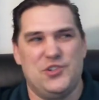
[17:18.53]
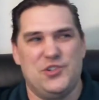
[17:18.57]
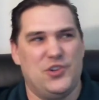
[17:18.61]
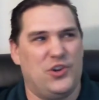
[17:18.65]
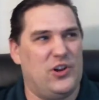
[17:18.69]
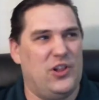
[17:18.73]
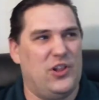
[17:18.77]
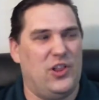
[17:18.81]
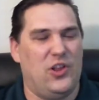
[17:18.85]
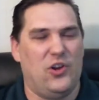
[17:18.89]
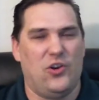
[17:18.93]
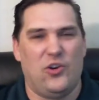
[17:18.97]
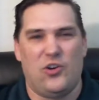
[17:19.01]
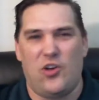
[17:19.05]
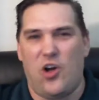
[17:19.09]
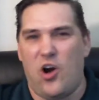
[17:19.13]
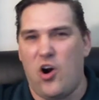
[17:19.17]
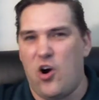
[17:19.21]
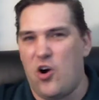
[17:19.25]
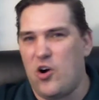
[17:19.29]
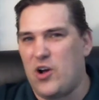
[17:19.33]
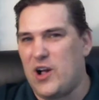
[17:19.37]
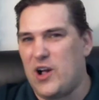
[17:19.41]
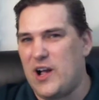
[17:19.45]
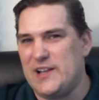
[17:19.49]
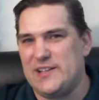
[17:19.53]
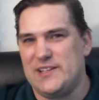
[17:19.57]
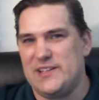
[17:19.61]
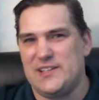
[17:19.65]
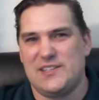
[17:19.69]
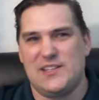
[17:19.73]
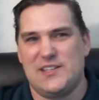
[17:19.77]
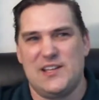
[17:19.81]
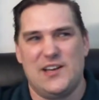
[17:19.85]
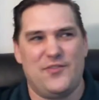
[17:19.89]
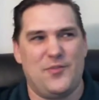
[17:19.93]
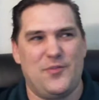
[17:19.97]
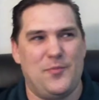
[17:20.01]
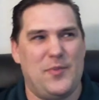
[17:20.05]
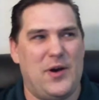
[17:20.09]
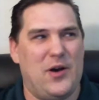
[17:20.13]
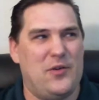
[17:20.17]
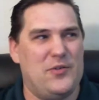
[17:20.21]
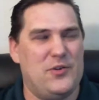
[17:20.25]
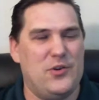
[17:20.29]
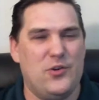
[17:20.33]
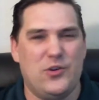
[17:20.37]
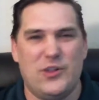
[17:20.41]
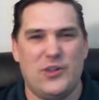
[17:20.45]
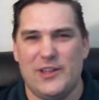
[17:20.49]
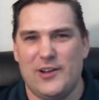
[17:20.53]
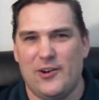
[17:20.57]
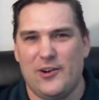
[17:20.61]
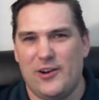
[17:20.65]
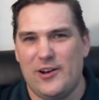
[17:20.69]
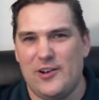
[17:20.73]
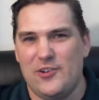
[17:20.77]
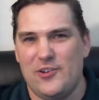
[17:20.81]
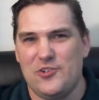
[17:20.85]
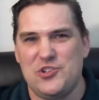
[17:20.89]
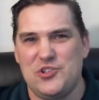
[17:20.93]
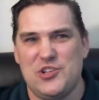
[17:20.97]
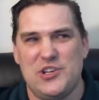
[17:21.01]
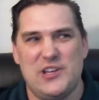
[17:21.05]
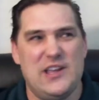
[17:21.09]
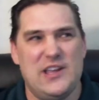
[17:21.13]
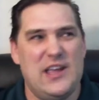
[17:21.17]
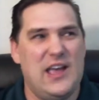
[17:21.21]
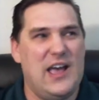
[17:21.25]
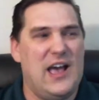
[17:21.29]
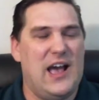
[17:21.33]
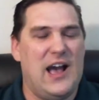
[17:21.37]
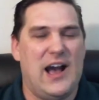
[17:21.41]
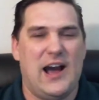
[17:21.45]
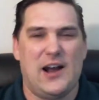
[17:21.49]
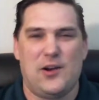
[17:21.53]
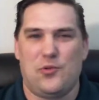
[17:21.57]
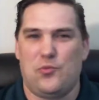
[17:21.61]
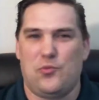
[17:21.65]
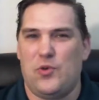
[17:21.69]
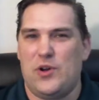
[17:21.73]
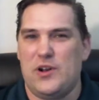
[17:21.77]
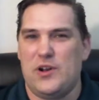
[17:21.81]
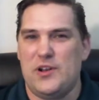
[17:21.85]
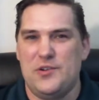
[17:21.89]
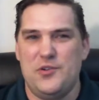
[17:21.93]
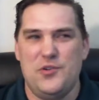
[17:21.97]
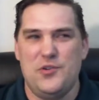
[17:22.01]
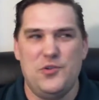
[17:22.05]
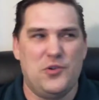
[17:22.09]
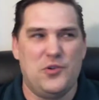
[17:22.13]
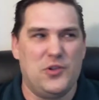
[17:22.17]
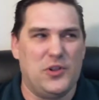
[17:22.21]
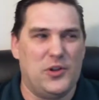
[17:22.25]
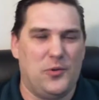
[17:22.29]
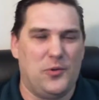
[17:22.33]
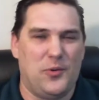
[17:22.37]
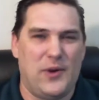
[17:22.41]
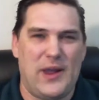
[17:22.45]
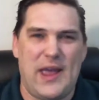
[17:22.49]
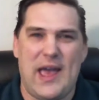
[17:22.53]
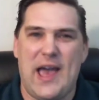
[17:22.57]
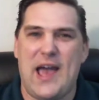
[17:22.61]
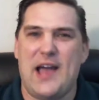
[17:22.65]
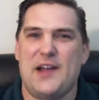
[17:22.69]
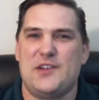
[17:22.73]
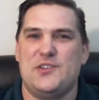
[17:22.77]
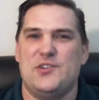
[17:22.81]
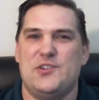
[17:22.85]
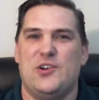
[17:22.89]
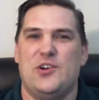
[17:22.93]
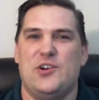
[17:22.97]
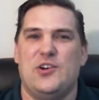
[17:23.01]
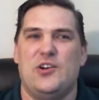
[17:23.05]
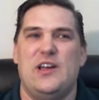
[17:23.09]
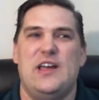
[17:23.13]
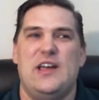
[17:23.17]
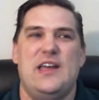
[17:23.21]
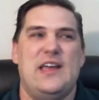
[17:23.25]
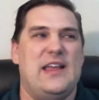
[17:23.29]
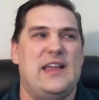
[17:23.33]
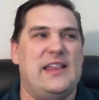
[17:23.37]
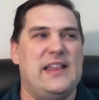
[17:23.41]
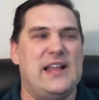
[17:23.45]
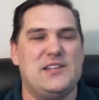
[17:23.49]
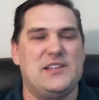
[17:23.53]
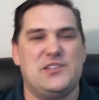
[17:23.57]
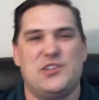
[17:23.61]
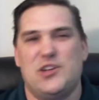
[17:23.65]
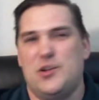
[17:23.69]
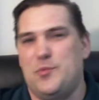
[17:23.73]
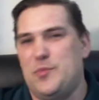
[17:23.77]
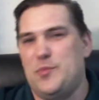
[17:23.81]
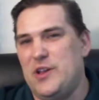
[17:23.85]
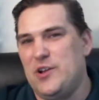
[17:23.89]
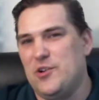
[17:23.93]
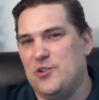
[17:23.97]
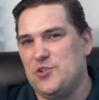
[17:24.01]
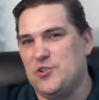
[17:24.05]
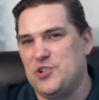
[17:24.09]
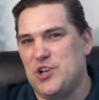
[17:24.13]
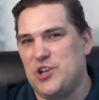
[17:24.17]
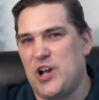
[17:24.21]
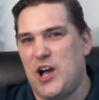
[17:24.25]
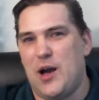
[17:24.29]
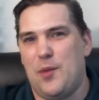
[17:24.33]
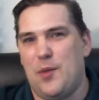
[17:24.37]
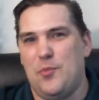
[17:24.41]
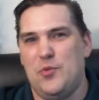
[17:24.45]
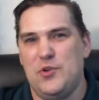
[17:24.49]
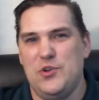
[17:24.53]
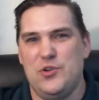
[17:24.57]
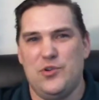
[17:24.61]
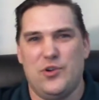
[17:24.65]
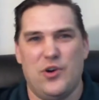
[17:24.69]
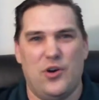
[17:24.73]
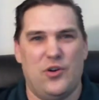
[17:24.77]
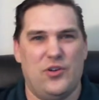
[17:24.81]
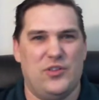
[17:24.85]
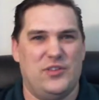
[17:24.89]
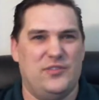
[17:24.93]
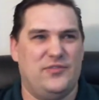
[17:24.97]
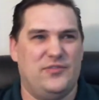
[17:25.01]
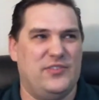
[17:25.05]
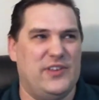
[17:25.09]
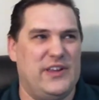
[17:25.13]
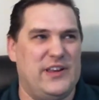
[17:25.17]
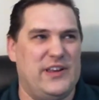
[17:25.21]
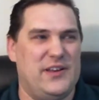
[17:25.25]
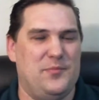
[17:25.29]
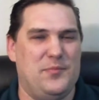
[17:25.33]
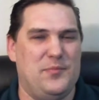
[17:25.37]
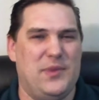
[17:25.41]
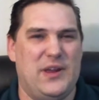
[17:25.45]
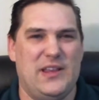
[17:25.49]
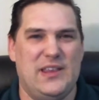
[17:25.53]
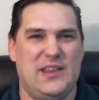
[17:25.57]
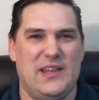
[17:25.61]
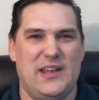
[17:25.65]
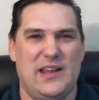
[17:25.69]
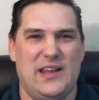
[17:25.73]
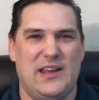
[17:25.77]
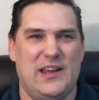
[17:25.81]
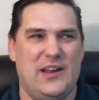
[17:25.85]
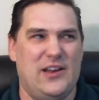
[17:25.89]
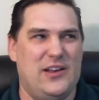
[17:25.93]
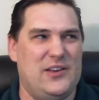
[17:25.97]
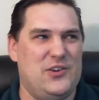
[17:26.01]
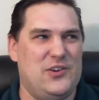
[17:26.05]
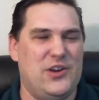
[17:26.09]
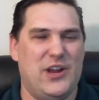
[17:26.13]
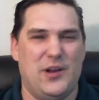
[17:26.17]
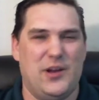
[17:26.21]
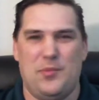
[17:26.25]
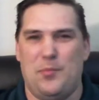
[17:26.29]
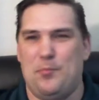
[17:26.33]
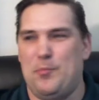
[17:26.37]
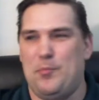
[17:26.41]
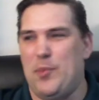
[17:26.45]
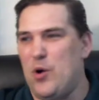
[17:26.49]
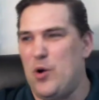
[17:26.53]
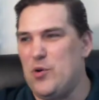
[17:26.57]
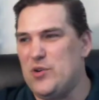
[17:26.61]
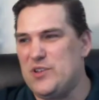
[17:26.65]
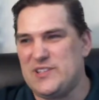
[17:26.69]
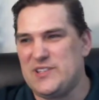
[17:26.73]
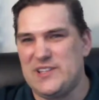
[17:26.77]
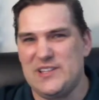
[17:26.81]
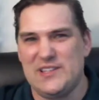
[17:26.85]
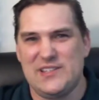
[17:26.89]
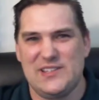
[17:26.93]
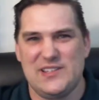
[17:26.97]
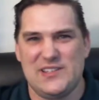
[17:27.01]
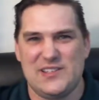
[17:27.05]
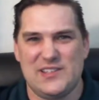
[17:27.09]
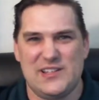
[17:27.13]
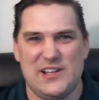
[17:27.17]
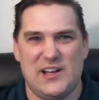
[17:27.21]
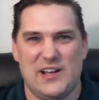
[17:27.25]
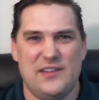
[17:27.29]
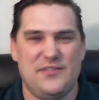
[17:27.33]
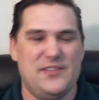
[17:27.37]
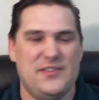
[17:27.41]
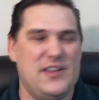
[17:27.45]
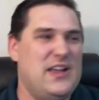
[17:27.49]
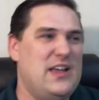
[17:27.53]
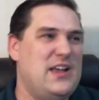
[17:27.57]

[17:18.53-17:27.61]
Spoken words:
You're going to learn all kinds of stuff about nuclear energy, how to run a nuclear reactor, and that's going to be your job when you go to the fleet and be and you get bonuses and stuff.